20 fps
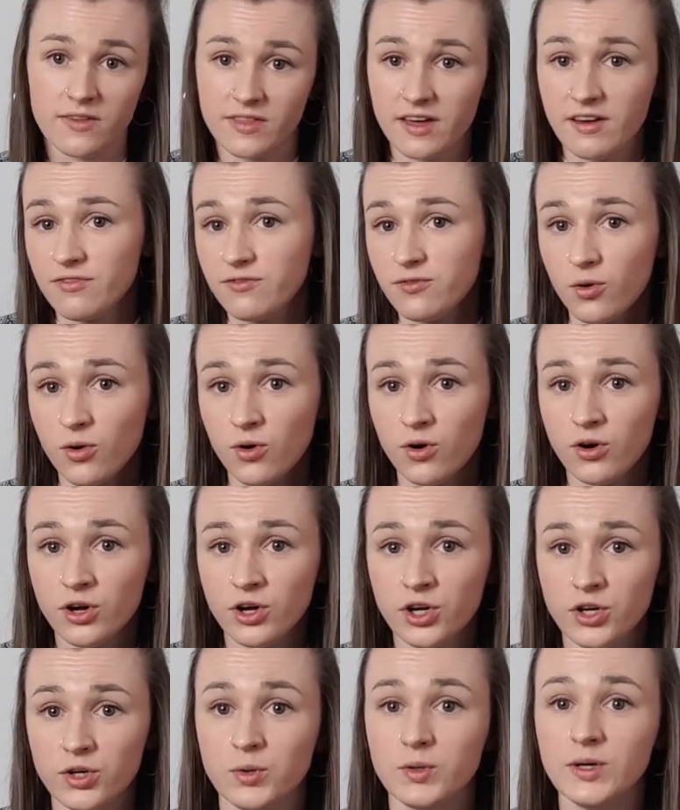Therefore,
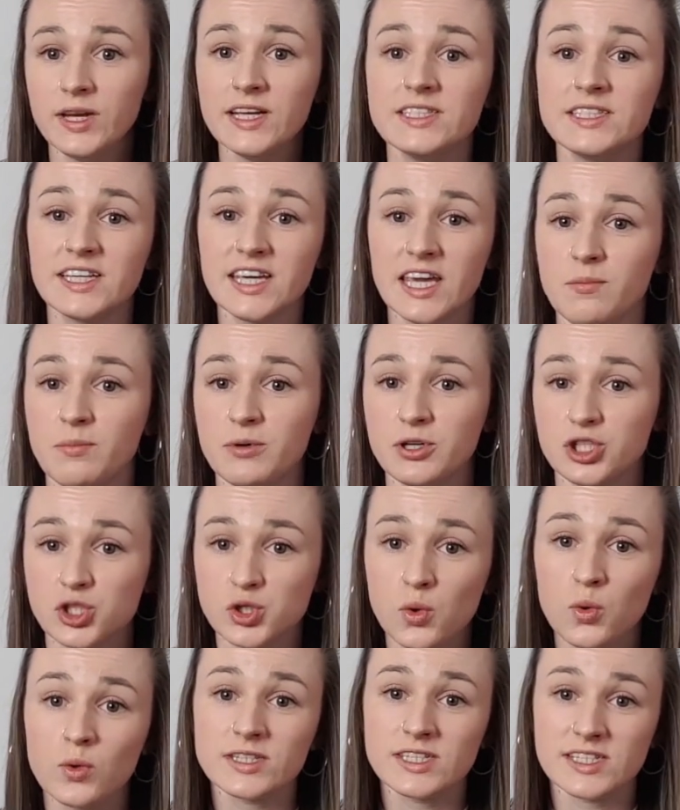you need to keep it
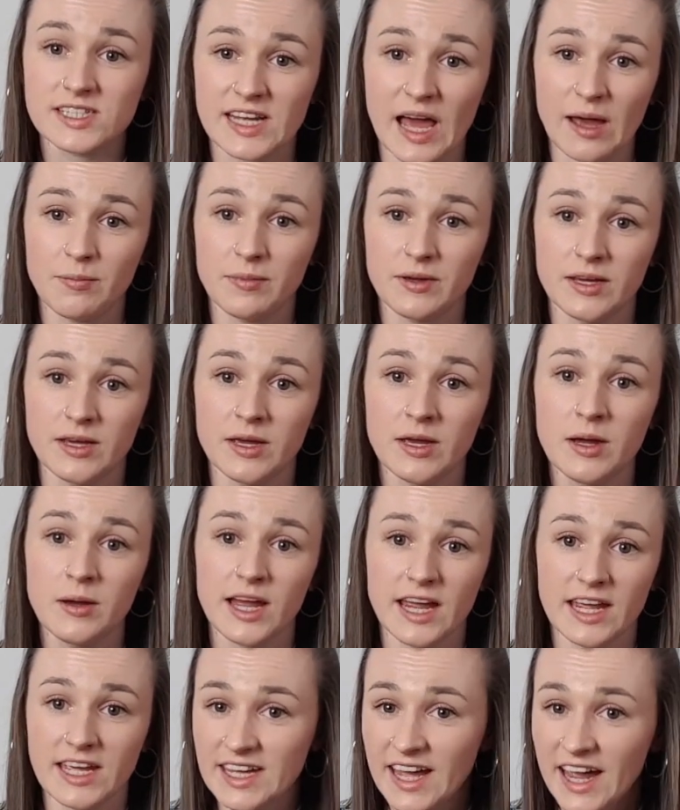short and snappy
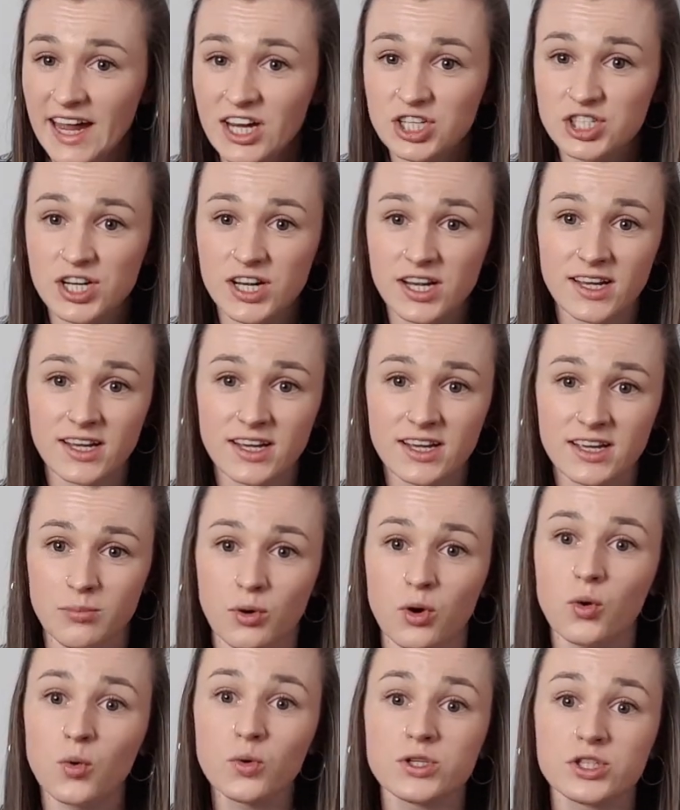engaging, but
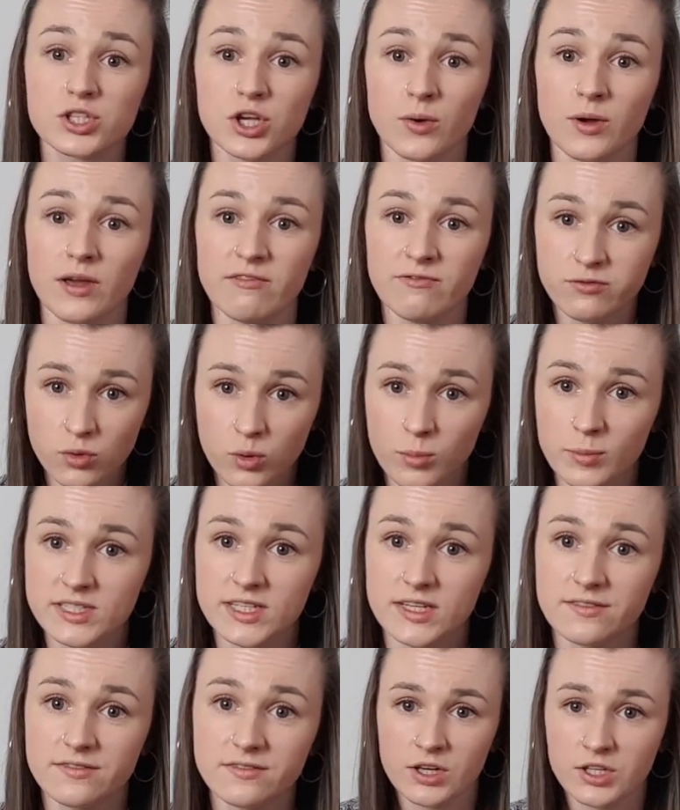also
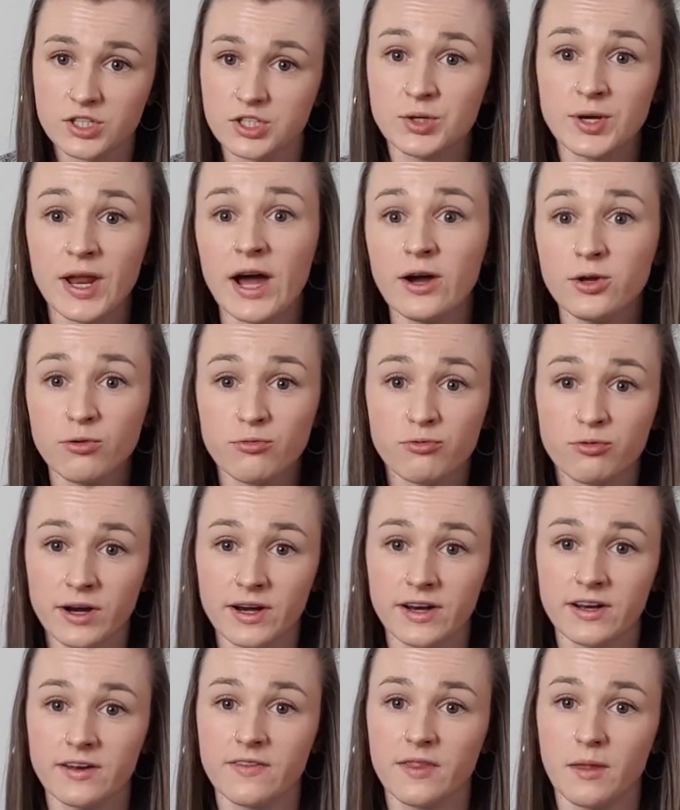informative. So now you've
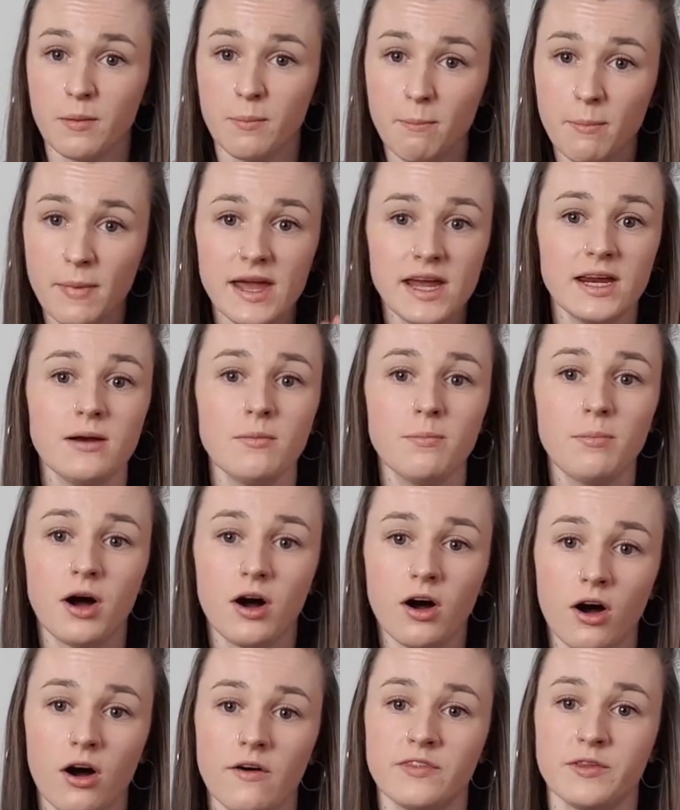written the main
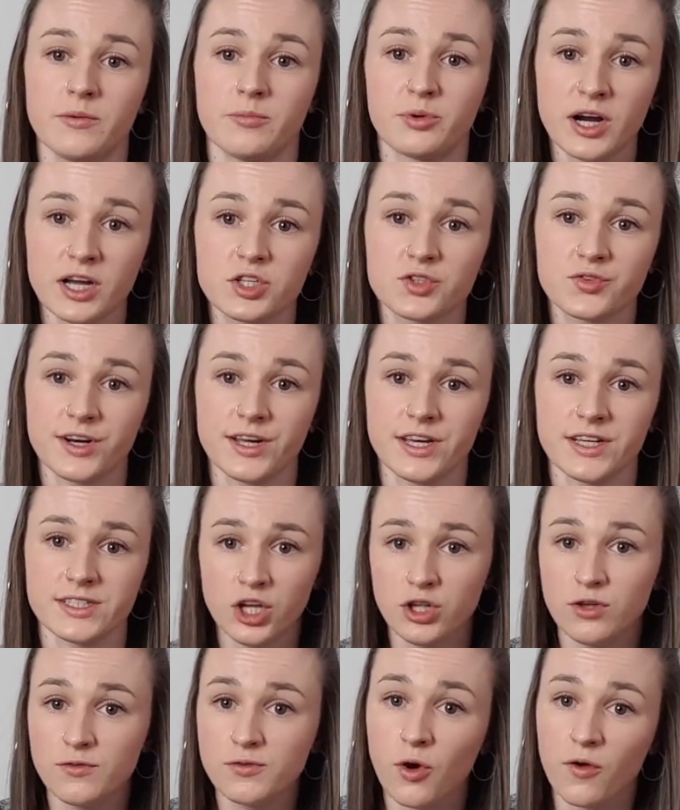part of the press release.
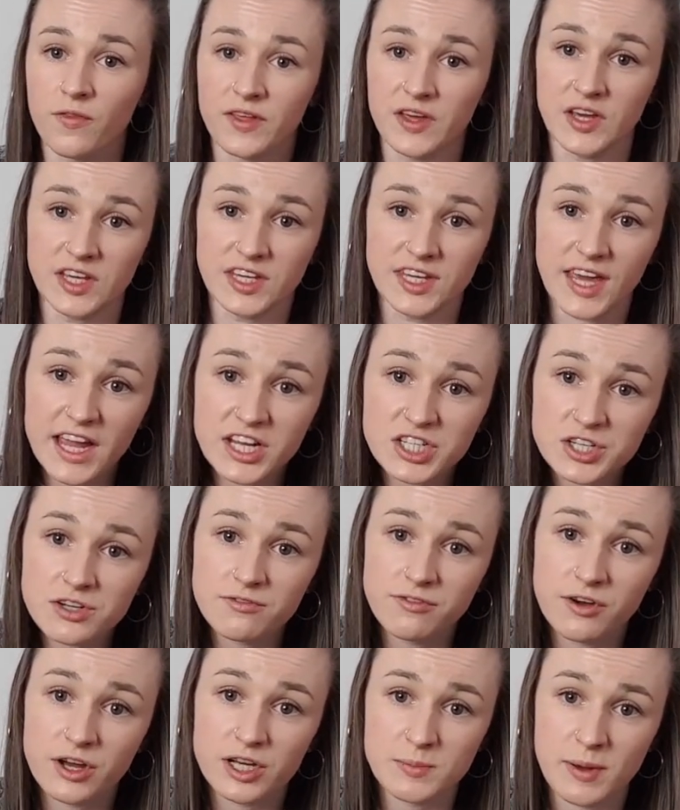You've got the engaging
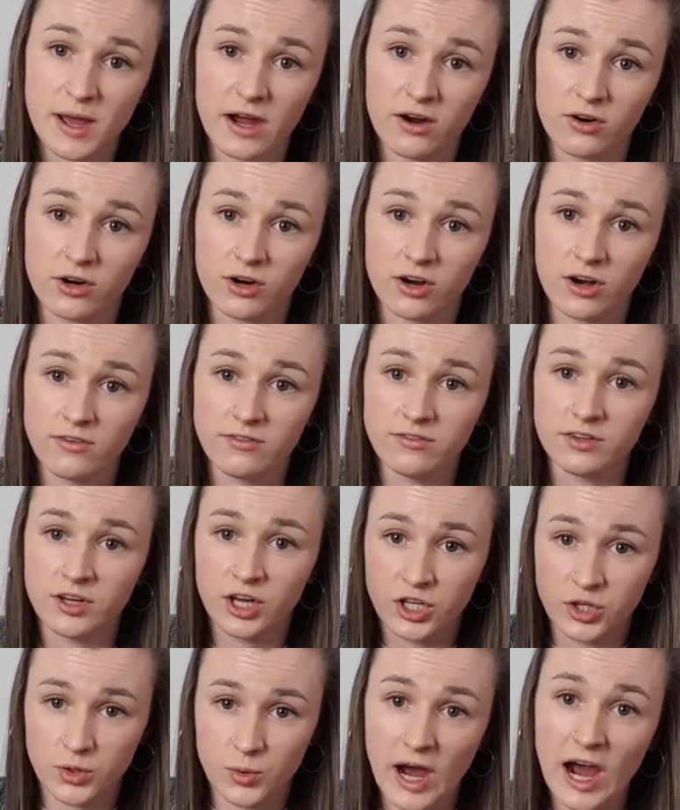first paragraph,
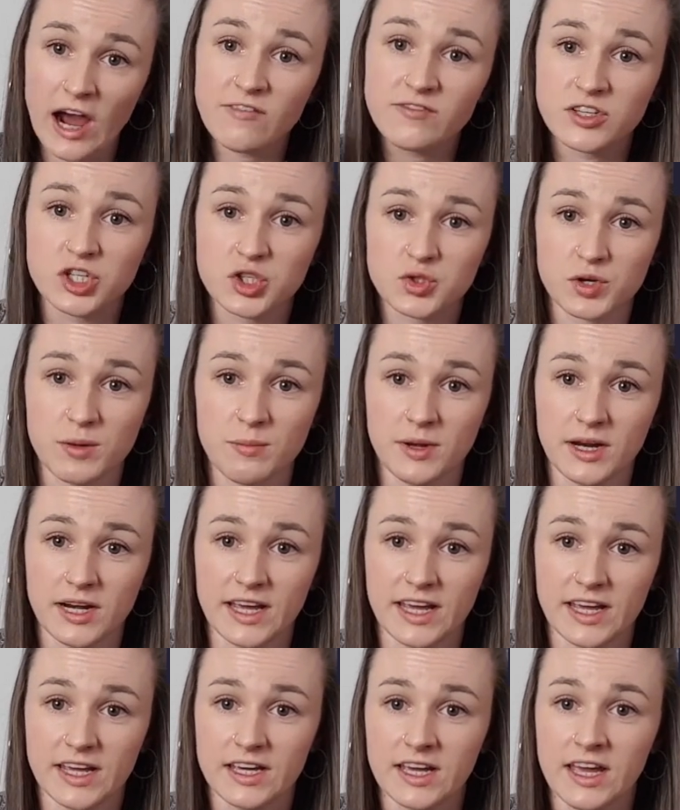you have the streaming
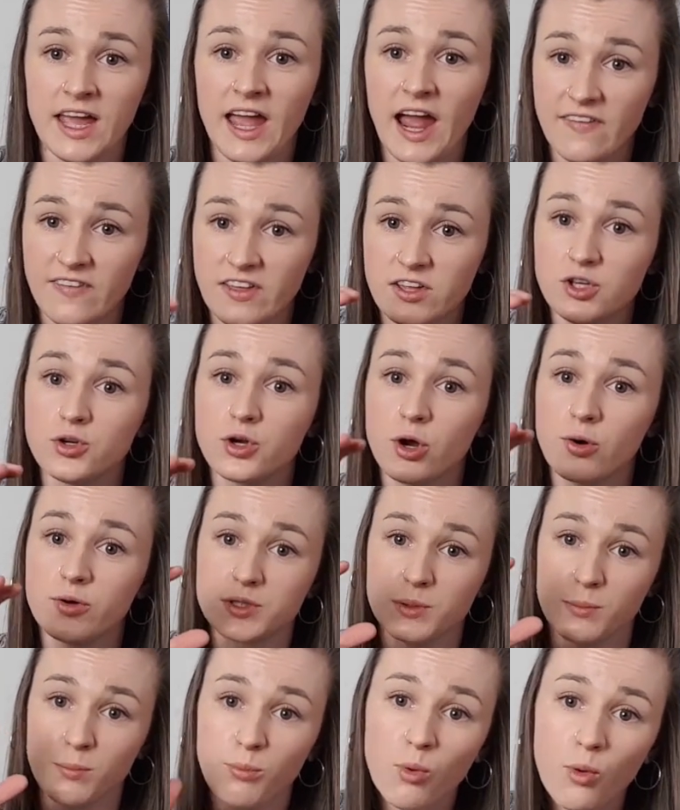link, and then you go
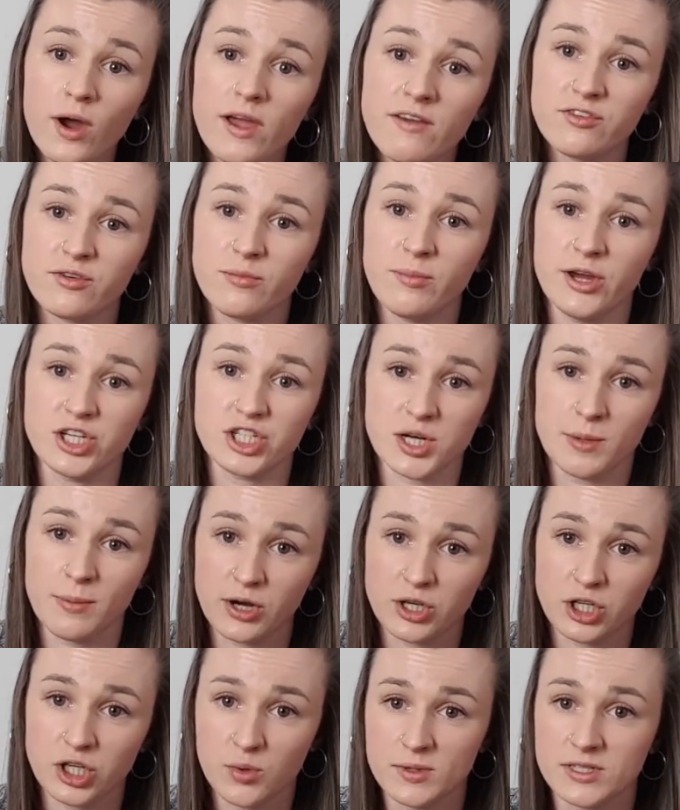into more information
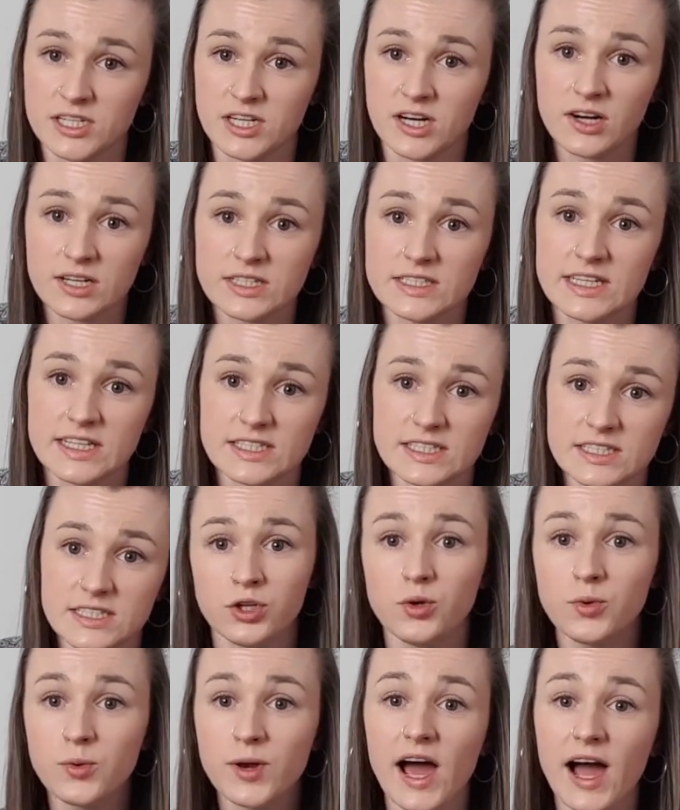about you as an artist.
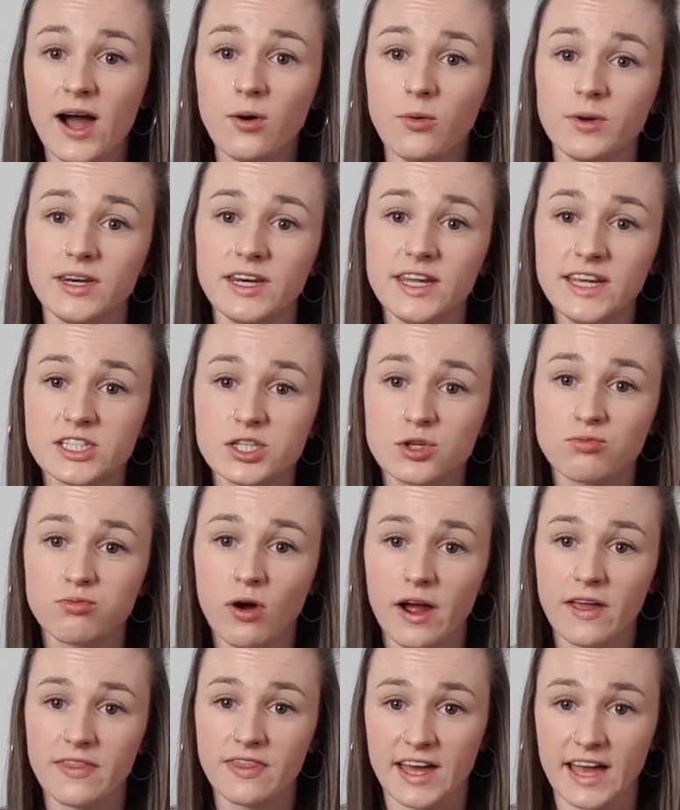You now need to
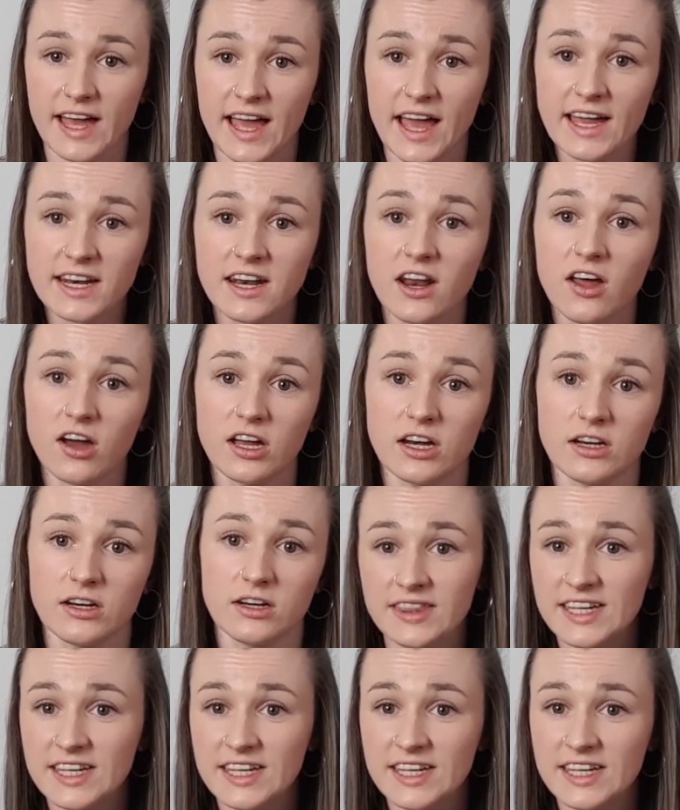write the headline.